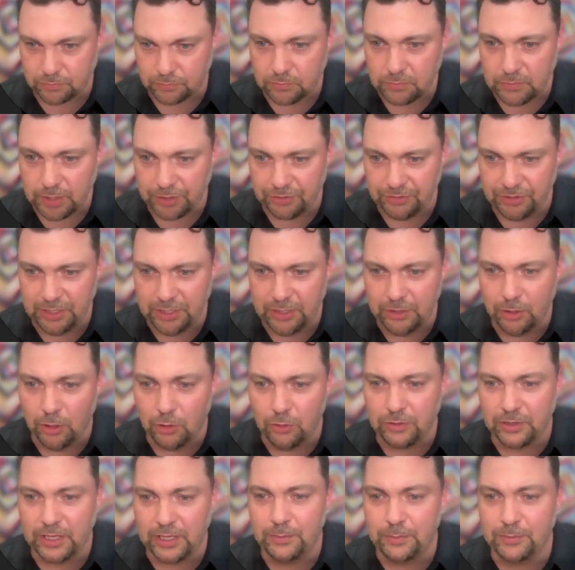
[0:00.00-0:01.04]
CEO
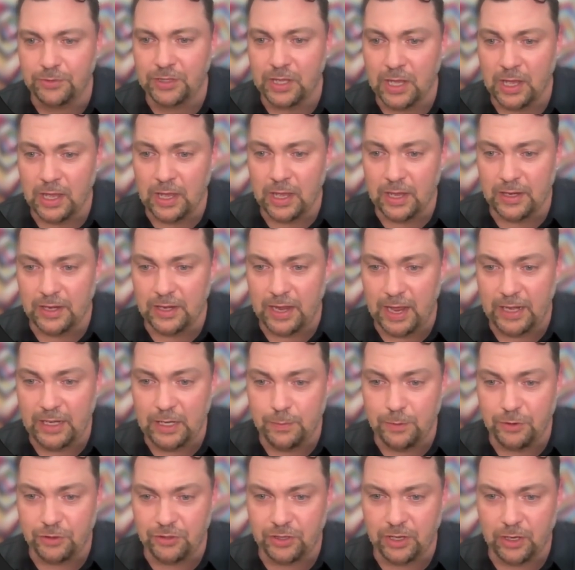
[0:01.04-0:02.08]
claims
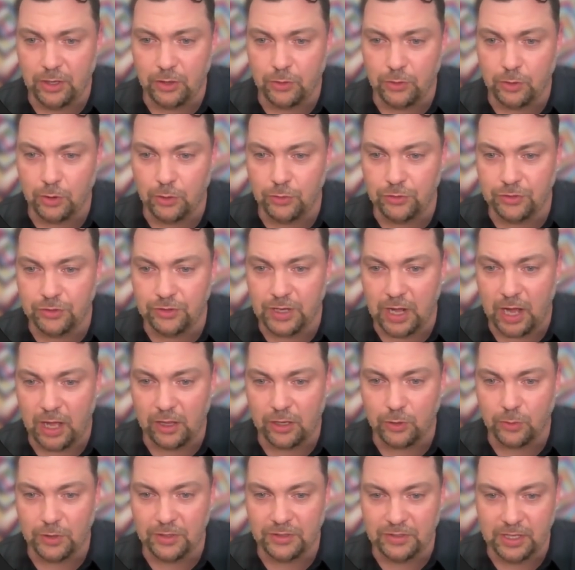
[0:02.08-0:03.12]
90% gross
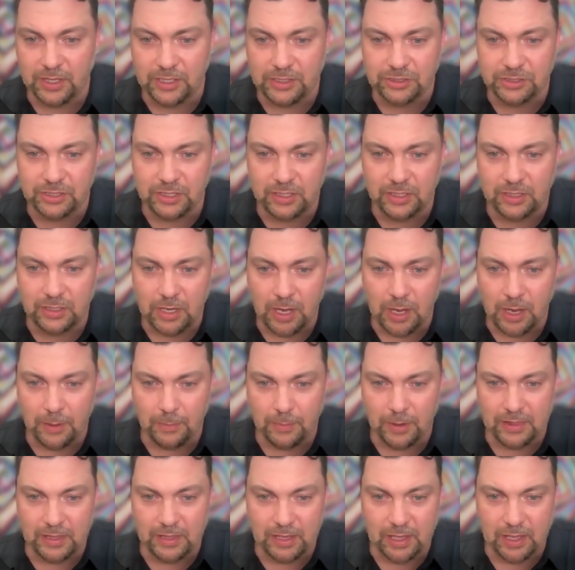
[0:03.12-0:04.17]
dollar retention
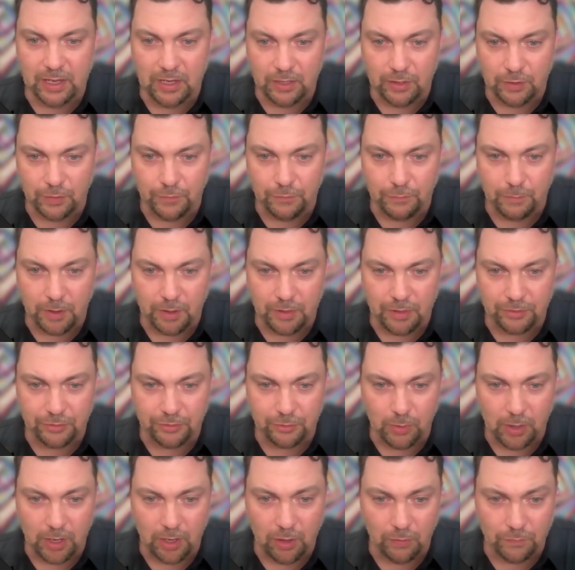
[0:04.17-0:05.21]
by the end of month
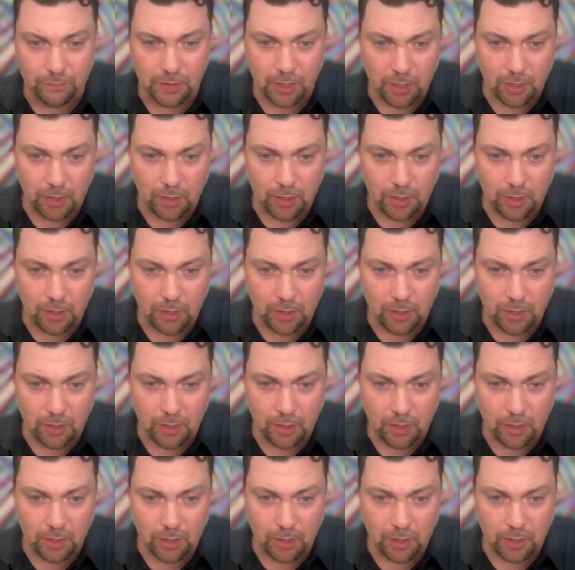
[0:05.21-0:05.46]
12,